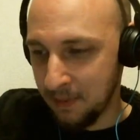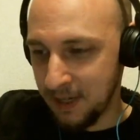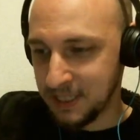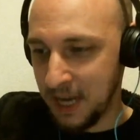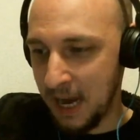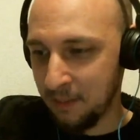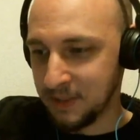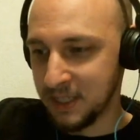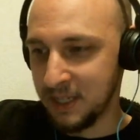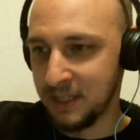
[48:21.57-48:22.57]

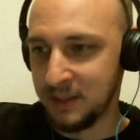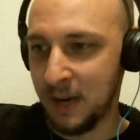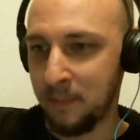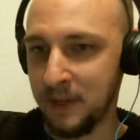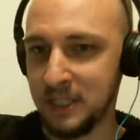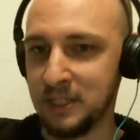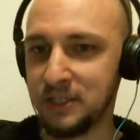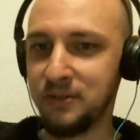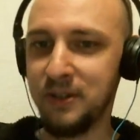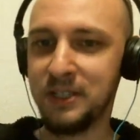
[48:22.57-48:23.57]
games and the Japanese
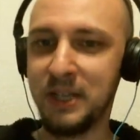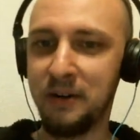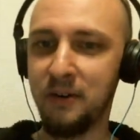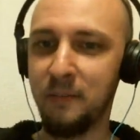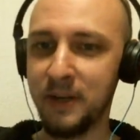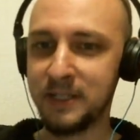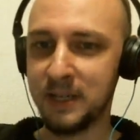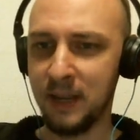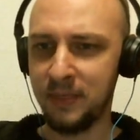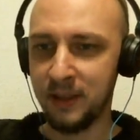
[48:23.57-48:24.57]
industry in general. But
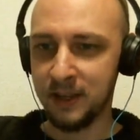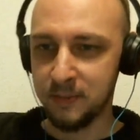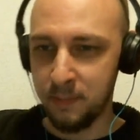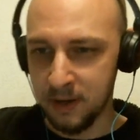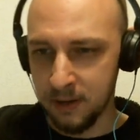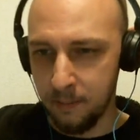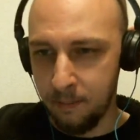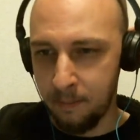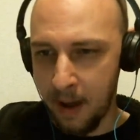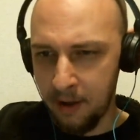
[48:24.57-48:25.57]
I think it's been
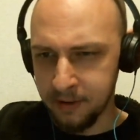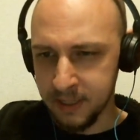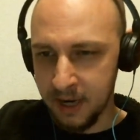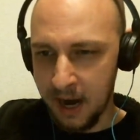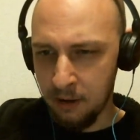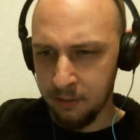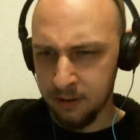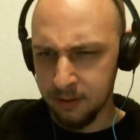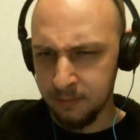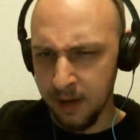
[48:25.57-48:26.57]
about an
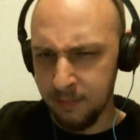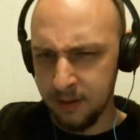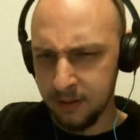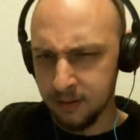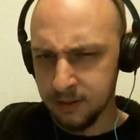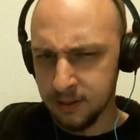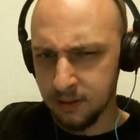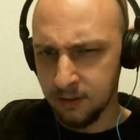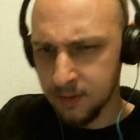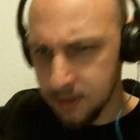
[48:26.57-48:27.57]
hour maybe or
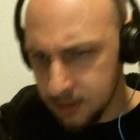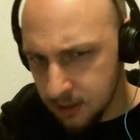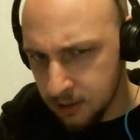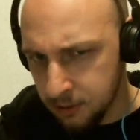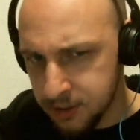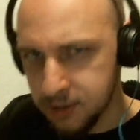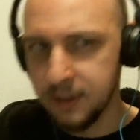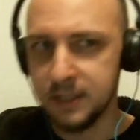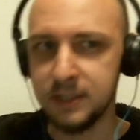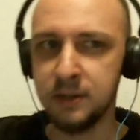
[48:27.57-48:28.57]
close to
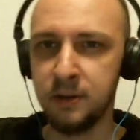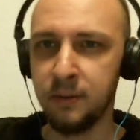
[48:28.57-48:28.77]
it. So